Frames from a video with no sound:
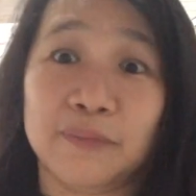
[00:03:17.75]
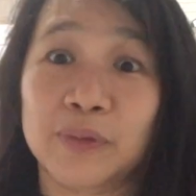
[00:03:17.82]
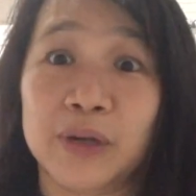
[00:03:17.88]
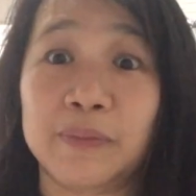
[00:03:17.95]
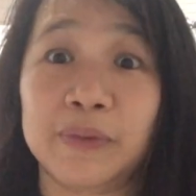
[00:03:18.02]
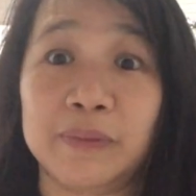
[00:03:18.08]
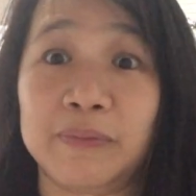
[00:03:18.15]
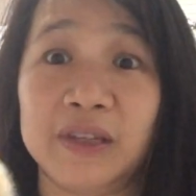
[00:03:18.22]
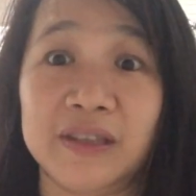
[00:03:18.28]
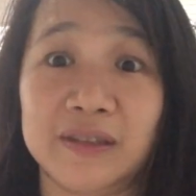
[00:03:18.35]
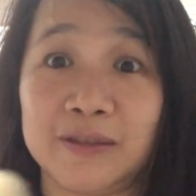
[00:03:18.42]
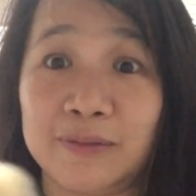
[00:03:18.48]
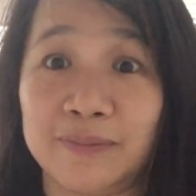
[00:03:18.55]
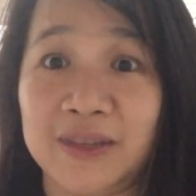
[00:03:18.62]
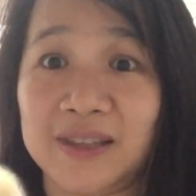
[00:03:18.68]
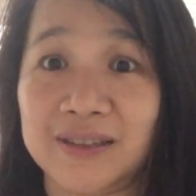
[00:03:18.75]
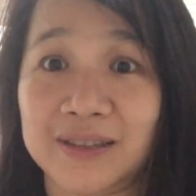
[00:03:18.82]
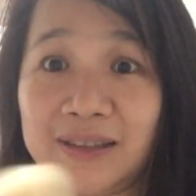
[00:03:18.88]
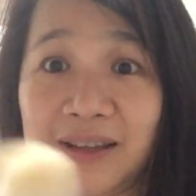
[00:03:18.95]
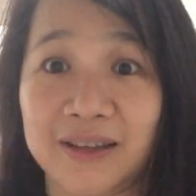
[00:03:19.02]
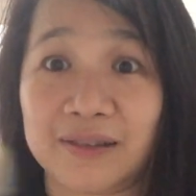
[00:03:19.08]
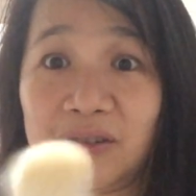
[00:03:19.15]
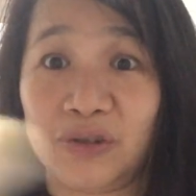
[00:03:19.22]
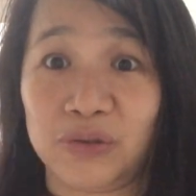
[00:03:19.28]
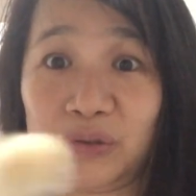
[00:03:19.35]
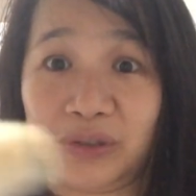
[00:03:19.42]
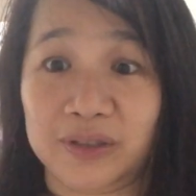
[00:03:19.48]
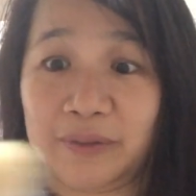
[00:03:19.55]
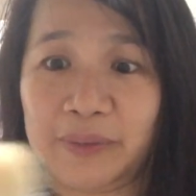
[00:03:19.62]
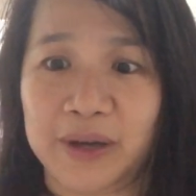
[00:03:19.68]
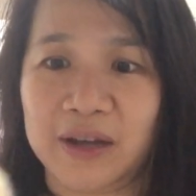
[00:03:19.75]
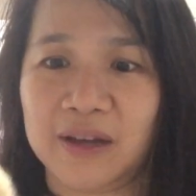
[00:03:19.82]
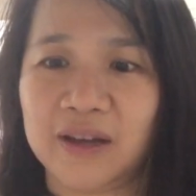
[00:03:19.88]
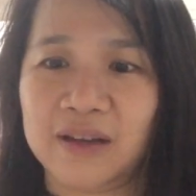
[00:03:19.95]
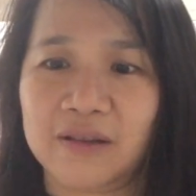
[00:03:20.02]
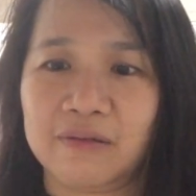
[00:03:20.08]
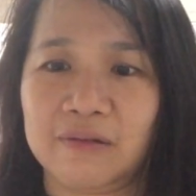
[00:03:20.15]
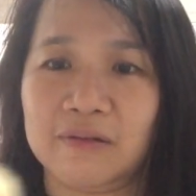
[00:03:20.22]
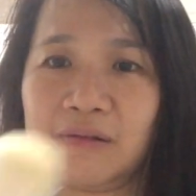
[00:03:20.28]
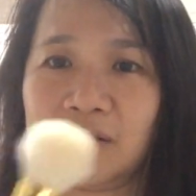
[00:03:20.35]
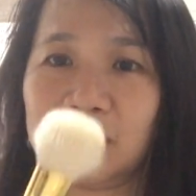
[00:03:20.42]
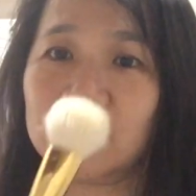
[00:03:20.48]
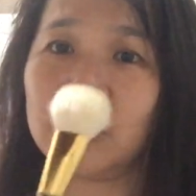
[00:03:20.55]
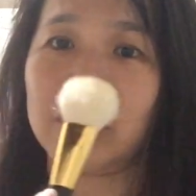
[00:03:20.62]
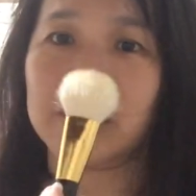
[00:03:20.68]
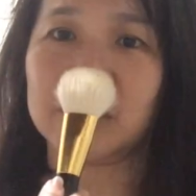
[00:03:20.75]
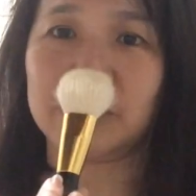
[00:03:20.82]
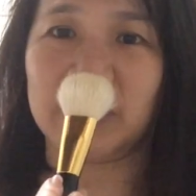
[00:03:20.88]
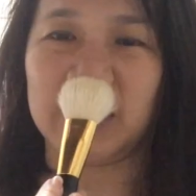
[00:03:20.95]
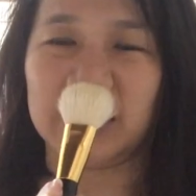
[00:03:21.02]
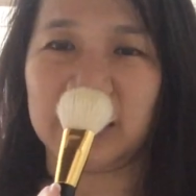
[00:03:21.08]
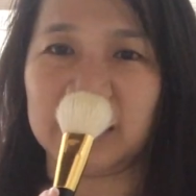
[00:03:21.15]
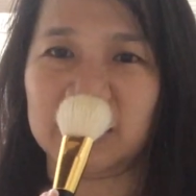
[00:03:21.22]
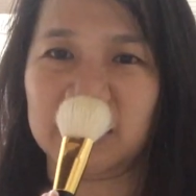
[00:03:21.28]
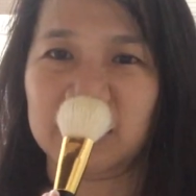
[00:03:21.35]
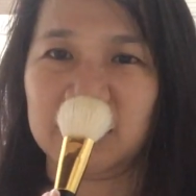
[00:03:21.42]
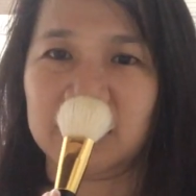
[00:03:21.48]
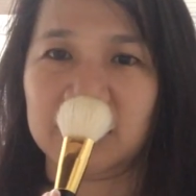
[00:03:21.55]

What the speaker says: probably it smells like goat, diba? Oh, so I smelled it.